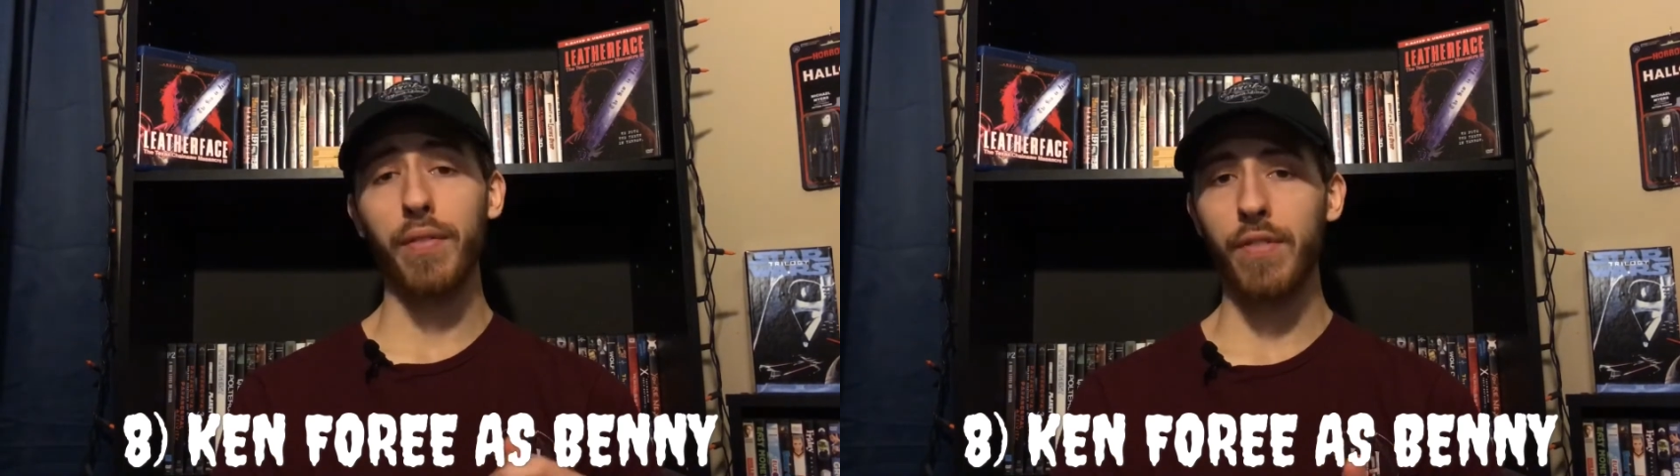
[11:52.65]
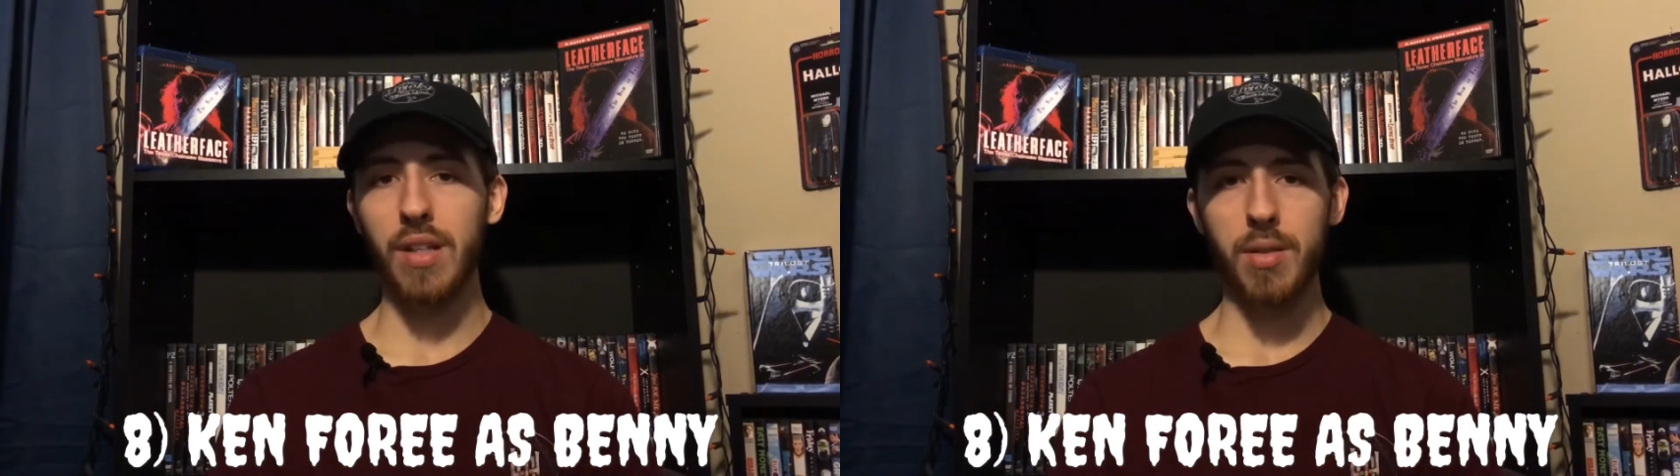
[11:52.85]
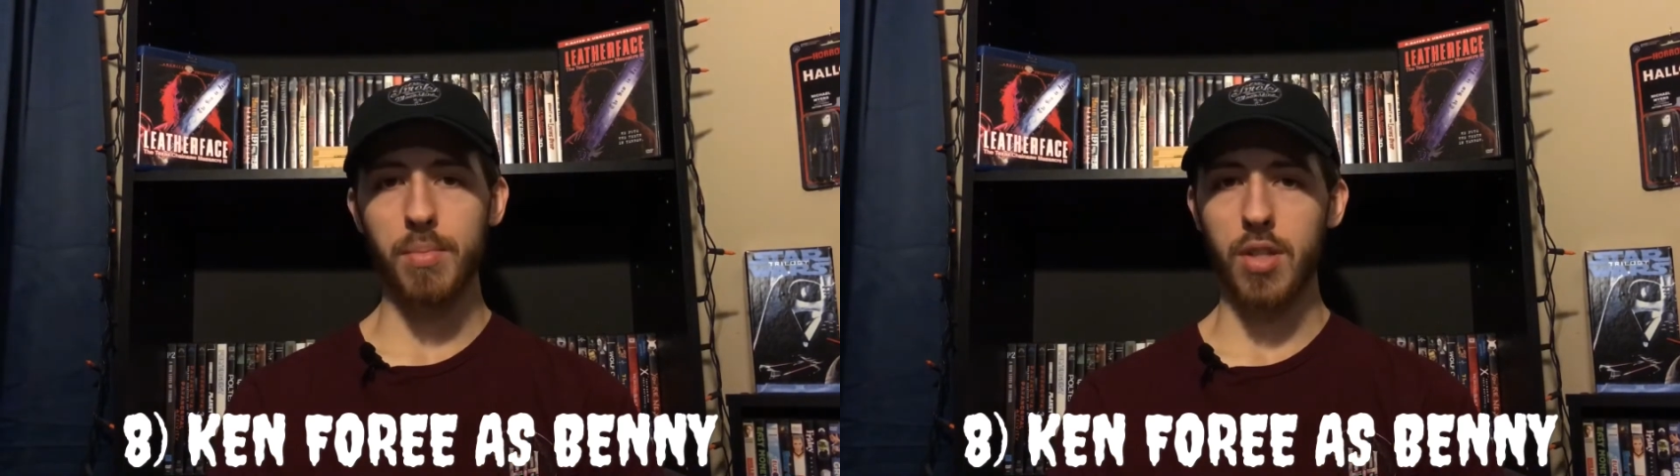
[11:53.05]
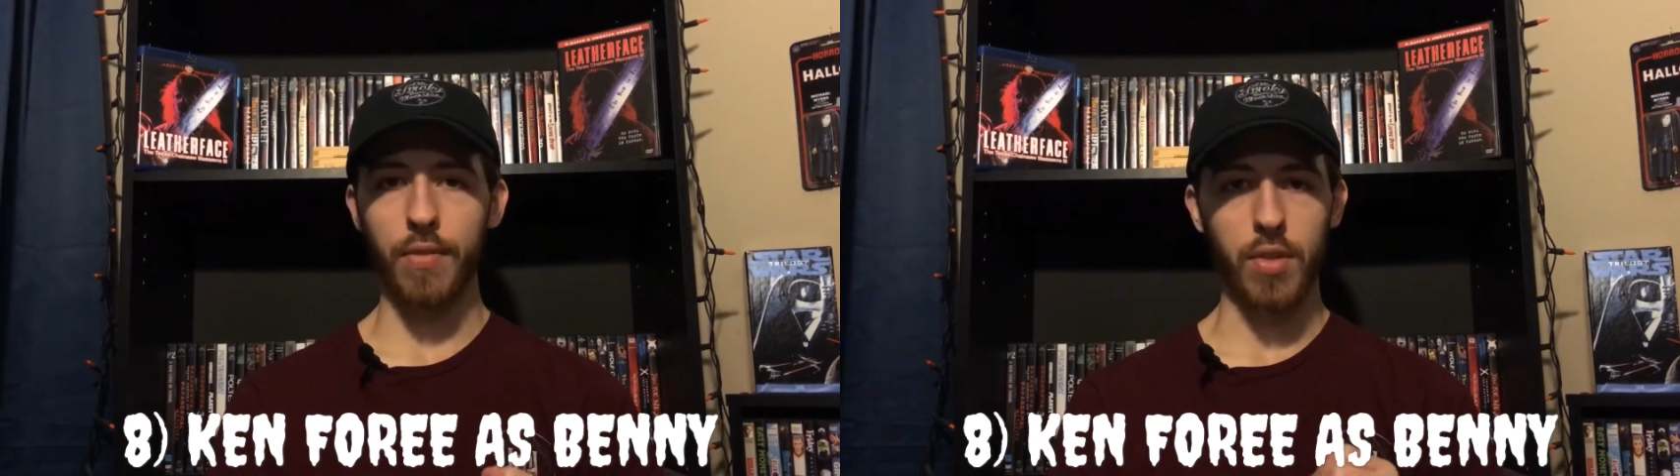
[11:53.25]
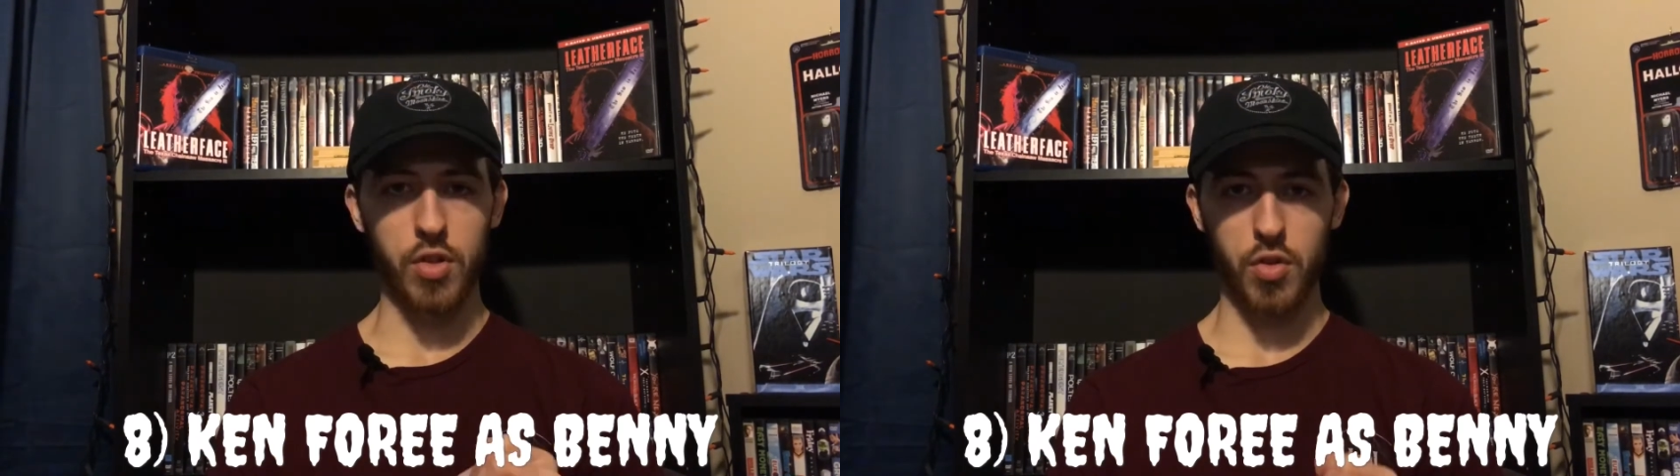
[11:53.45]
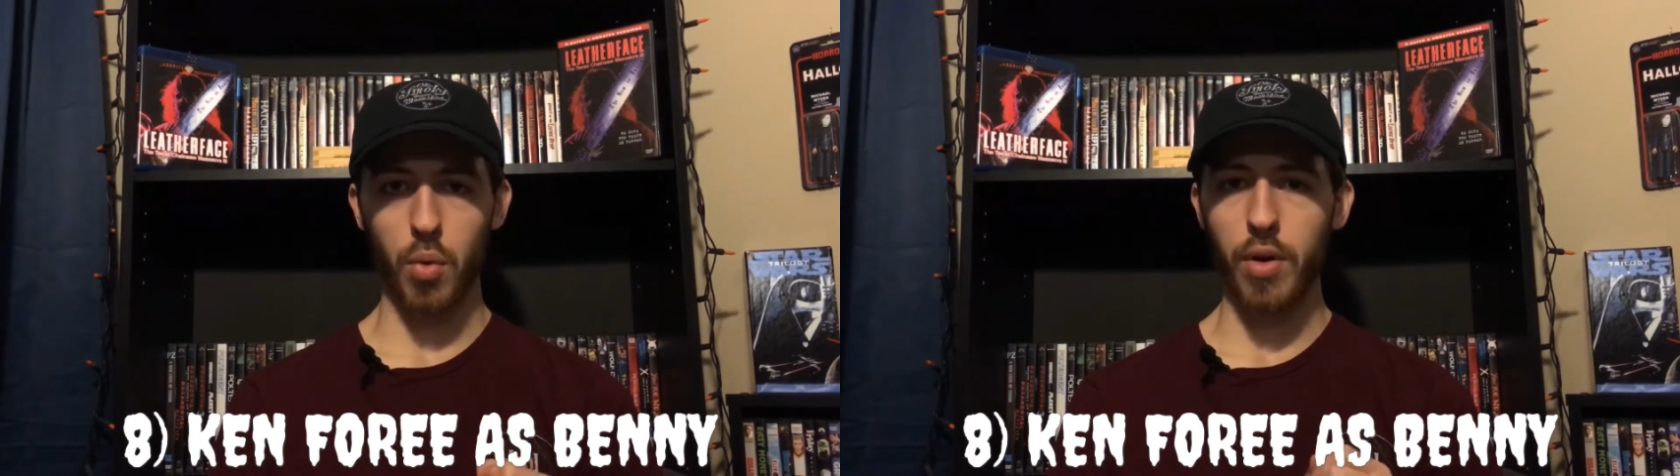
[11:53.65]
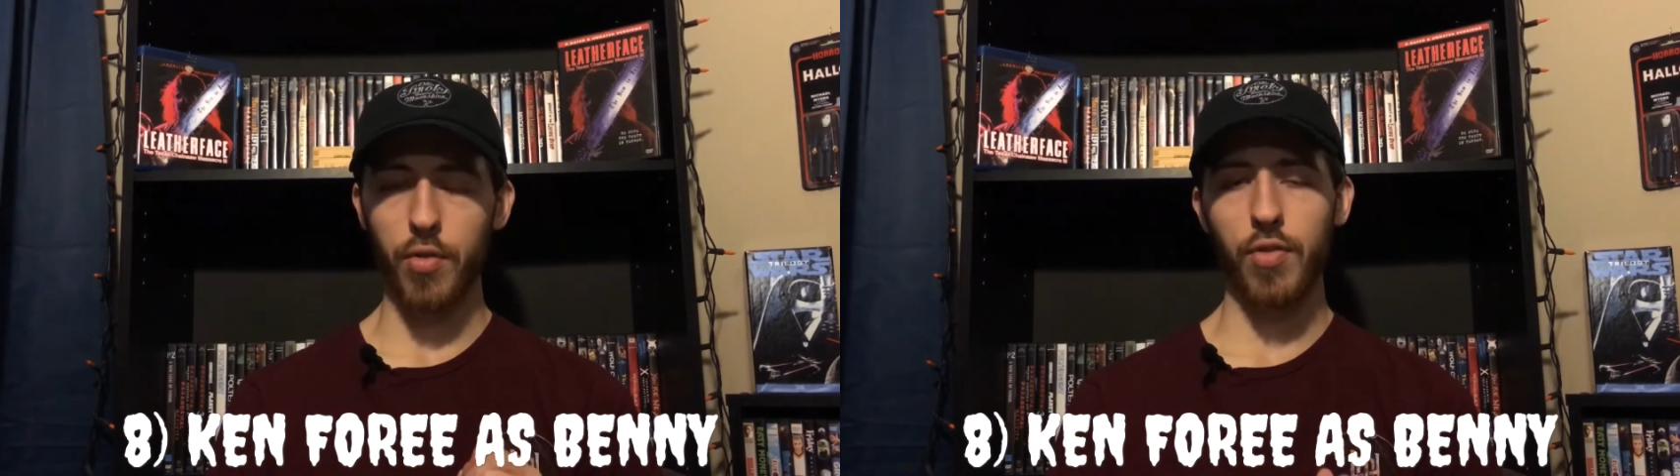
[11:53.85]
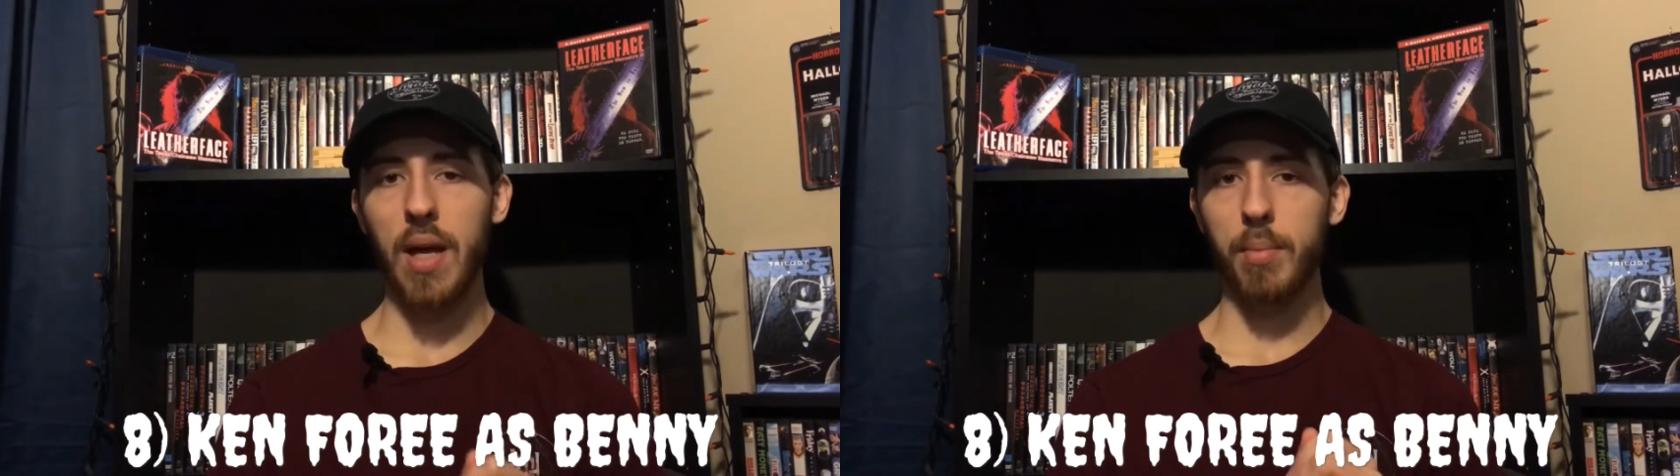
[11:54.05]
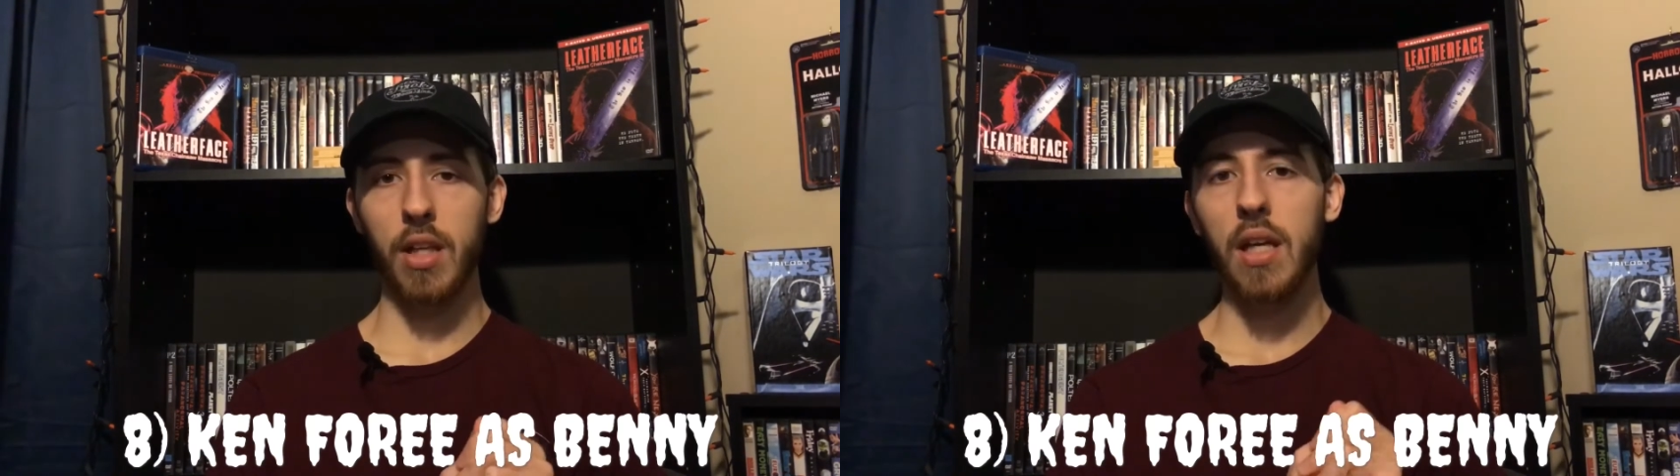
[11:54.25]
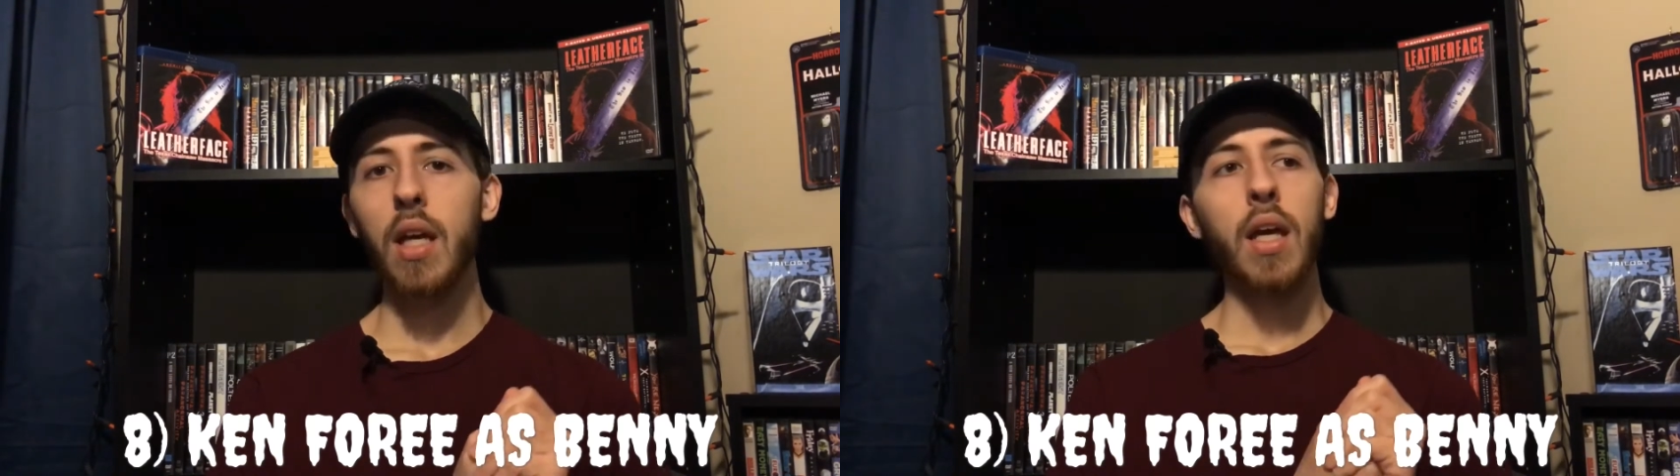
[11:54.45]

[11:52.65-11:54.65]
victims of the Sawyer family,